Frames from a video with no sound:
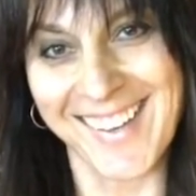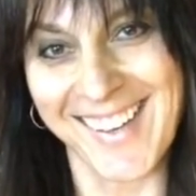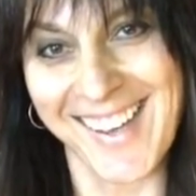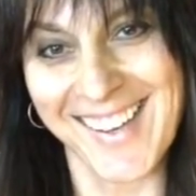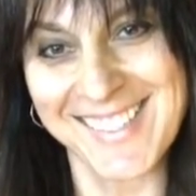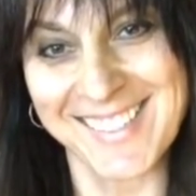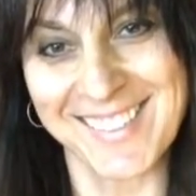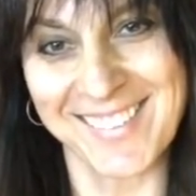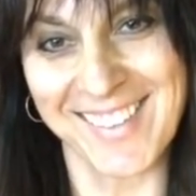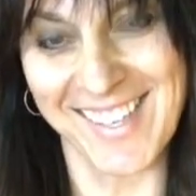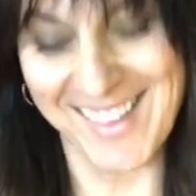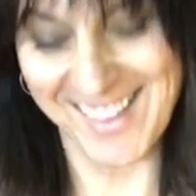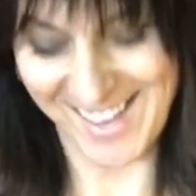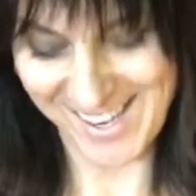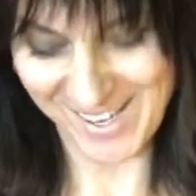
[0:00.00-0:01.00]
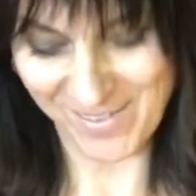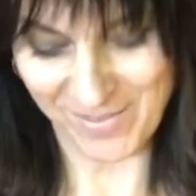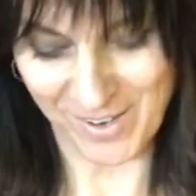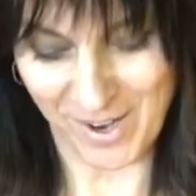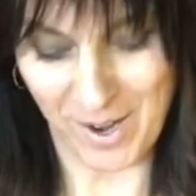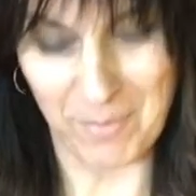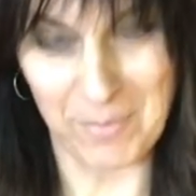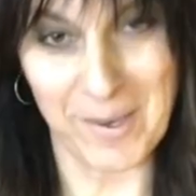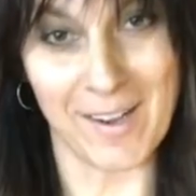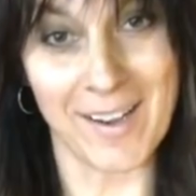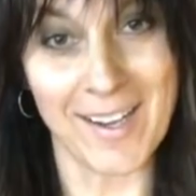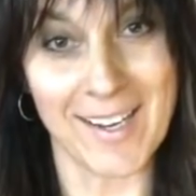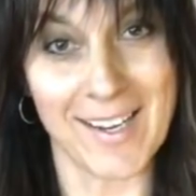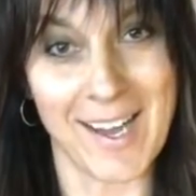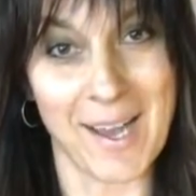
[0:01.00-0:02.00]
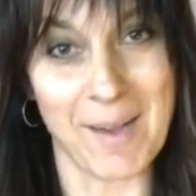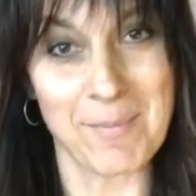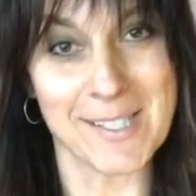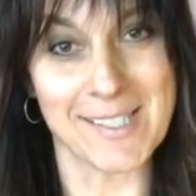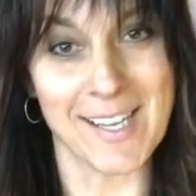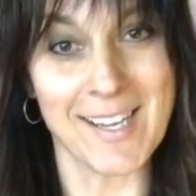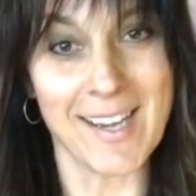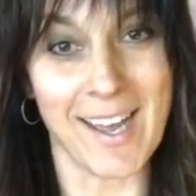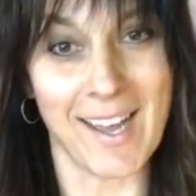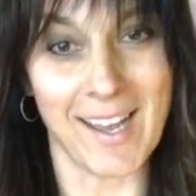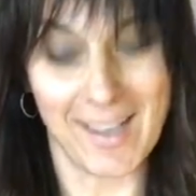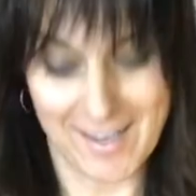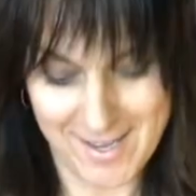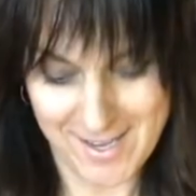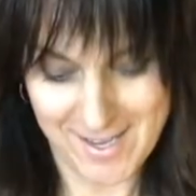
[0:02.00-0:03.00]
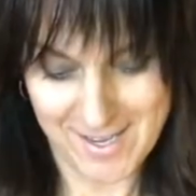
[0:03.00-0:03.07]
Yes, Lori, thank you for hopping on and happy Sunday.